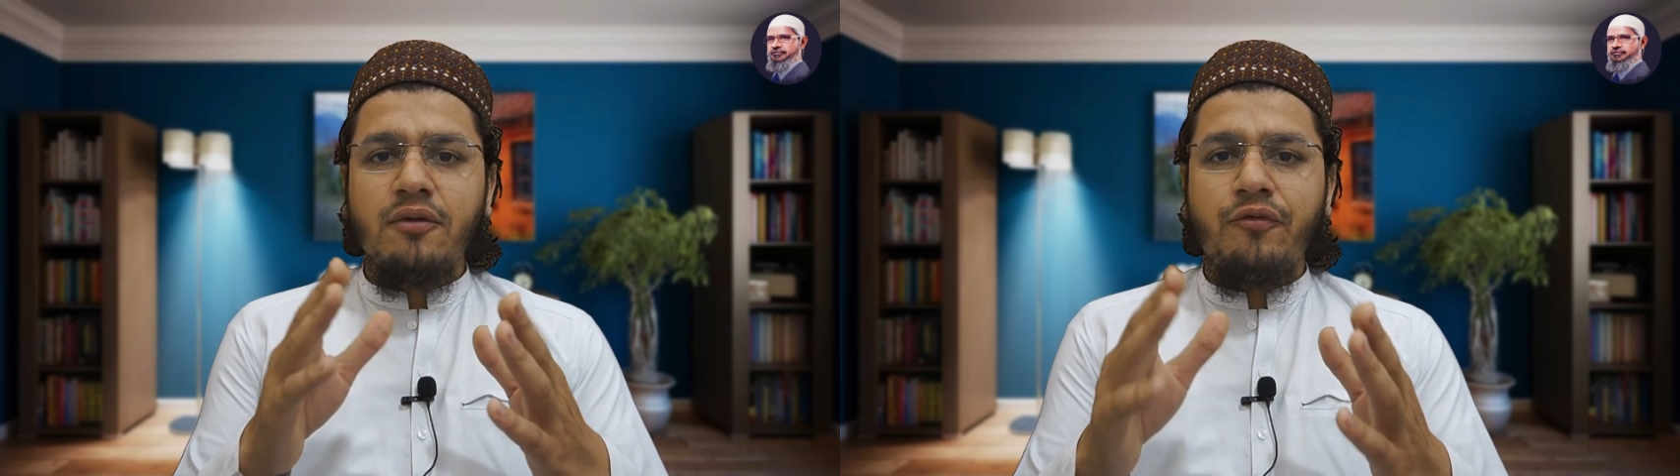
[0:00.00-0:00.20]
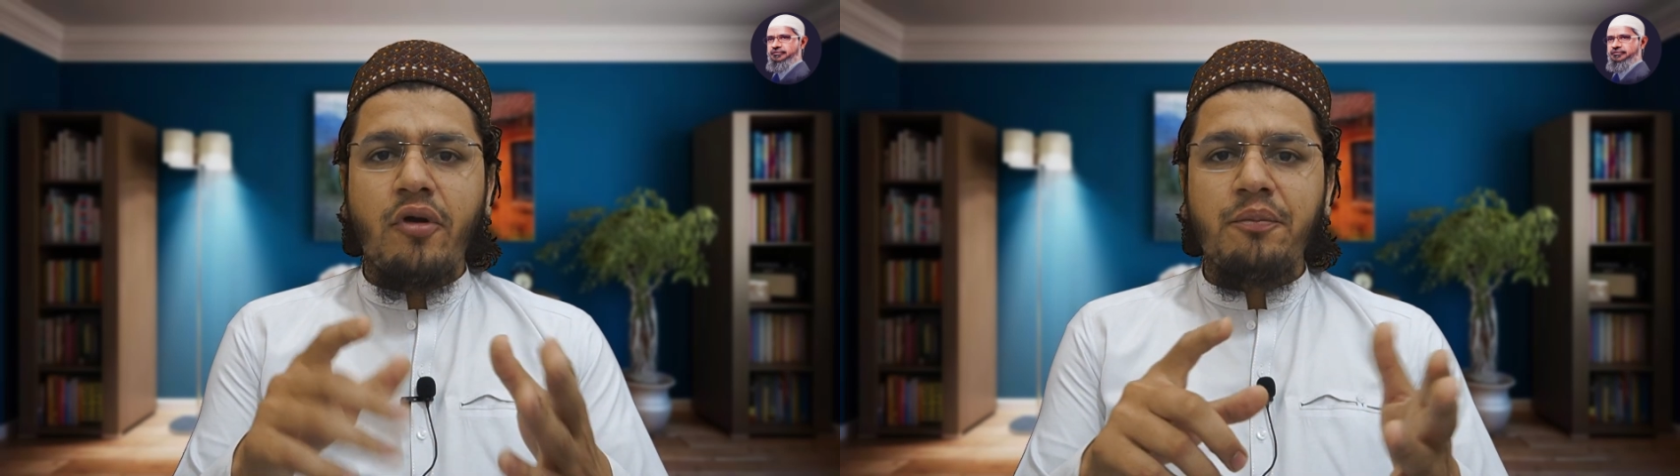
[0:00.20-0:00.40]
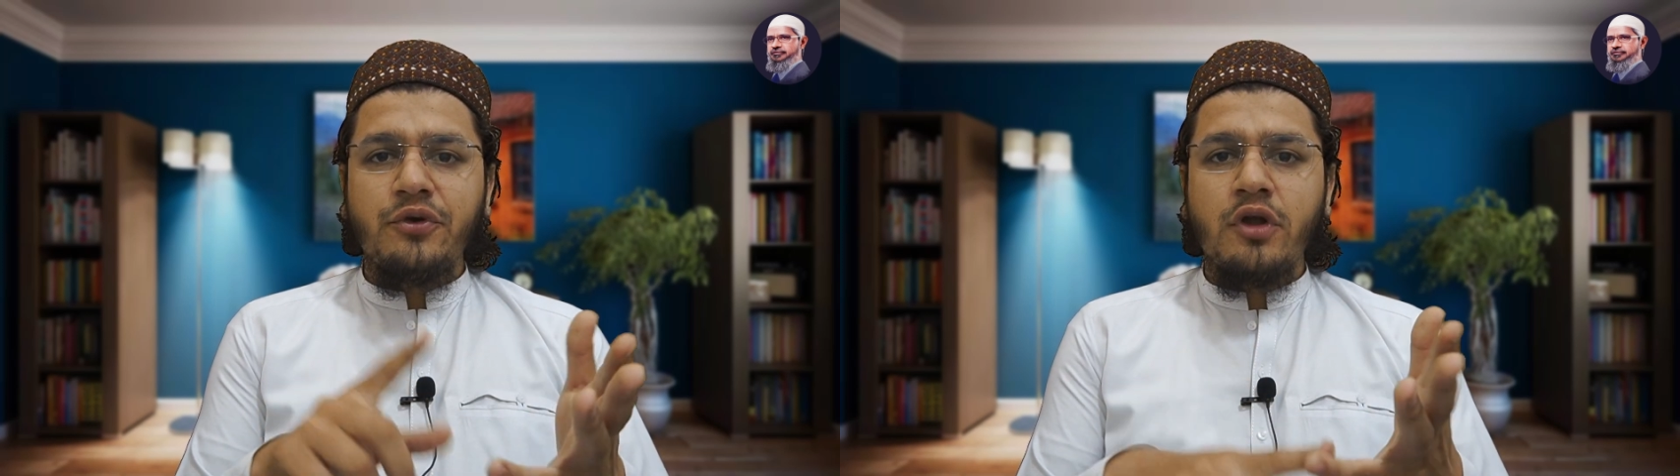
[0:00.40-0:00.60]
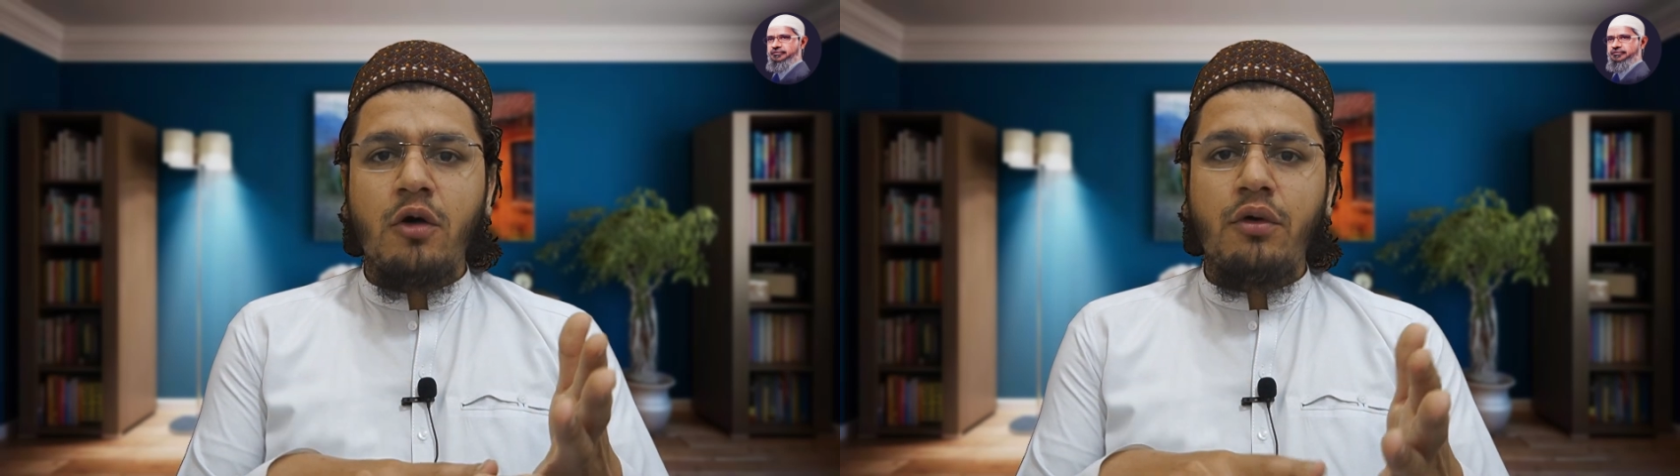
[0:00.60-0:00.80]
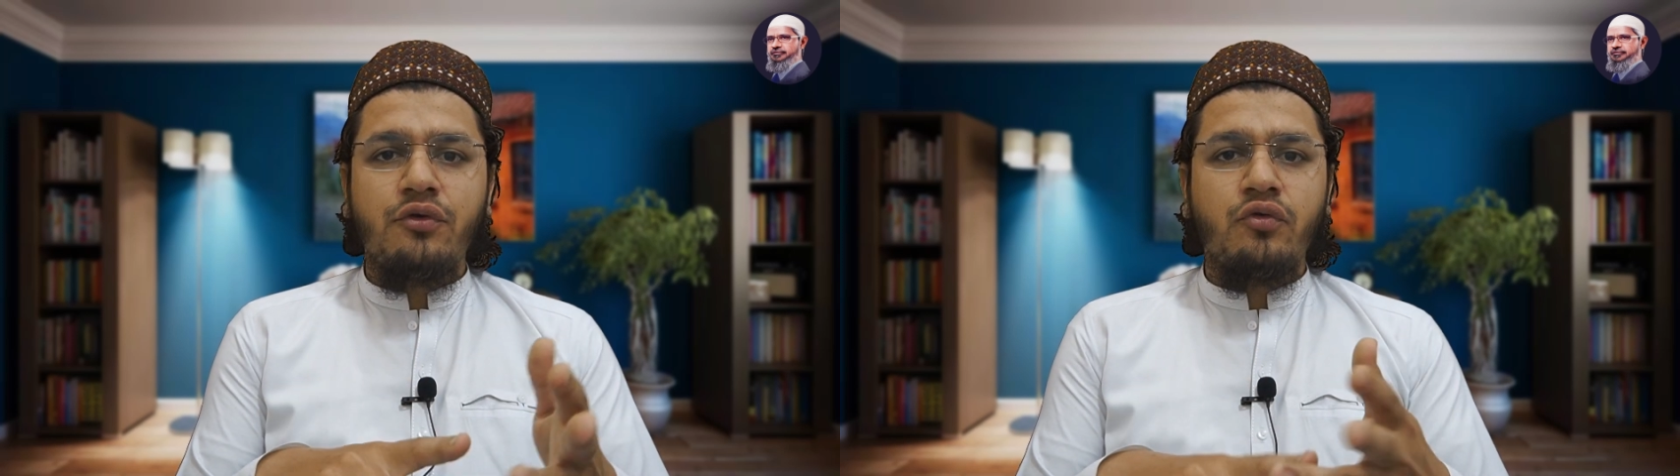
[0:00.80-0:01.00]
from
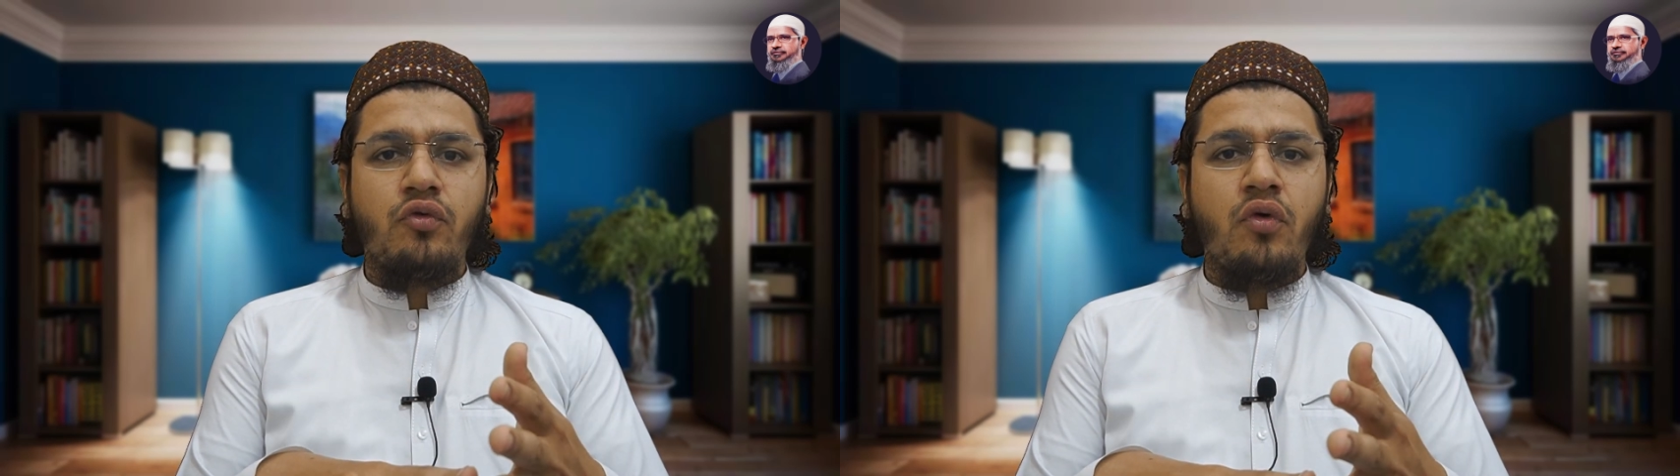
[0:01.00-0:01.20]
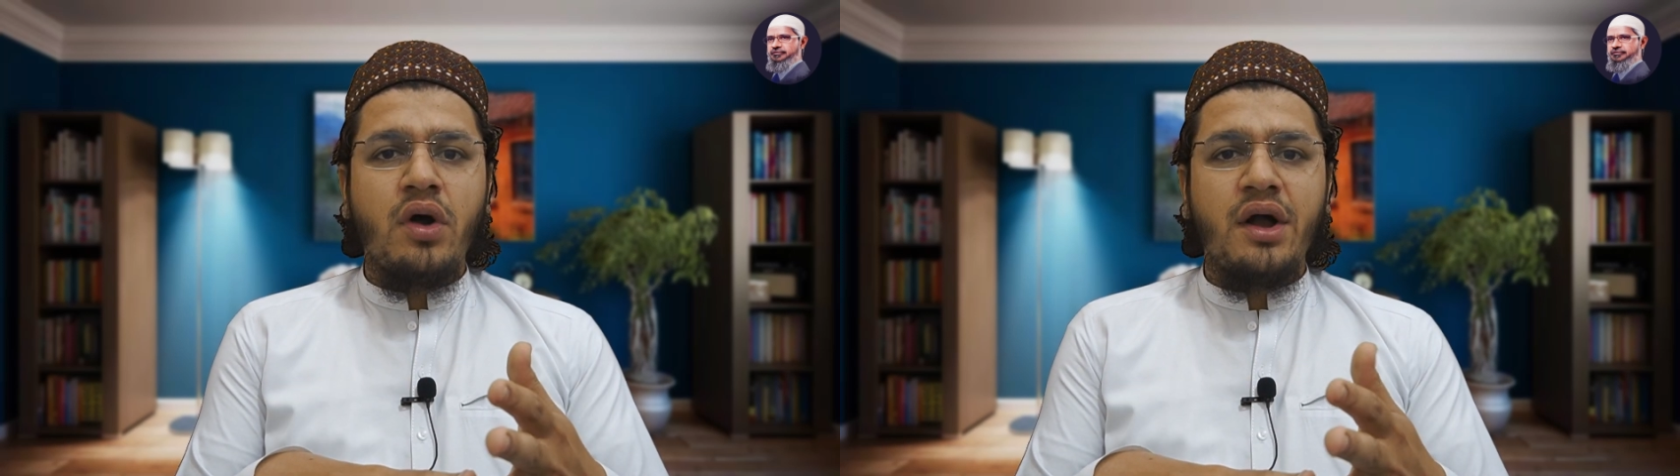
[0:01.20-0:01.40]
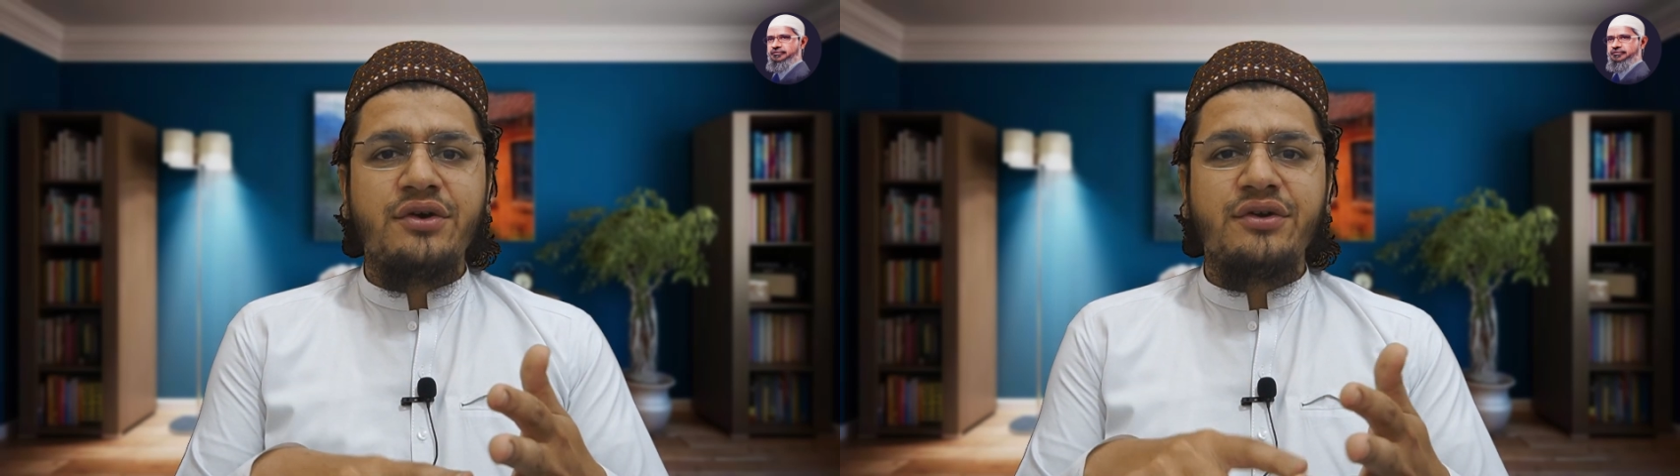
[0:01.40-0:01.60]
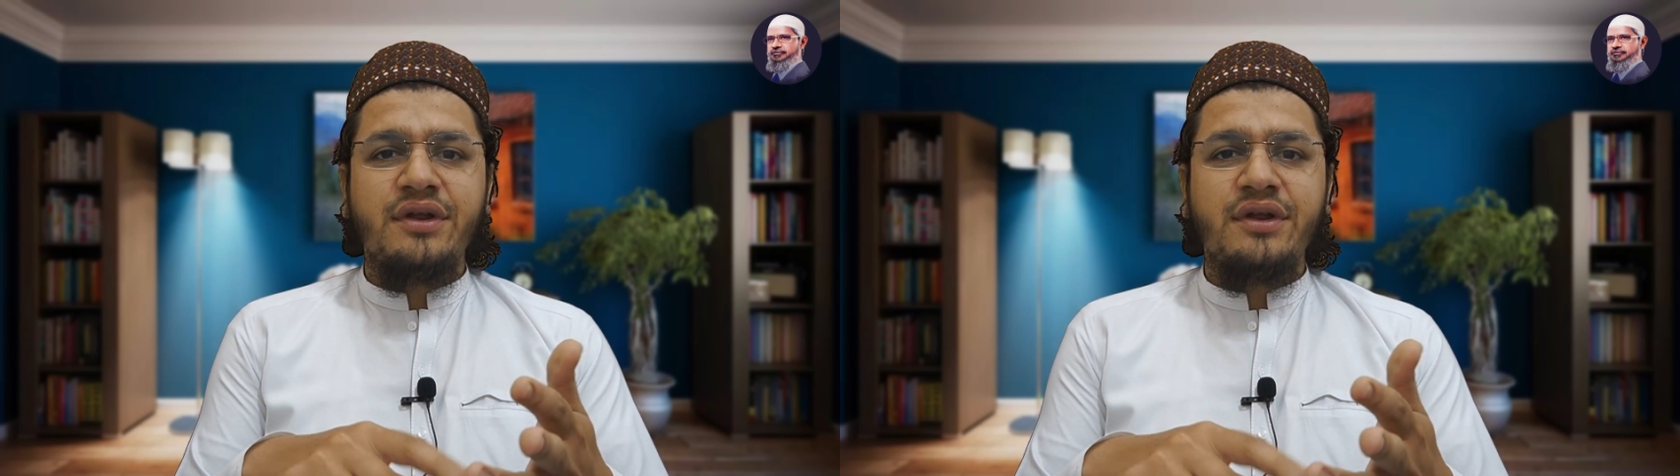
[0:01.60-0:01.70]
Peshawar to Kohat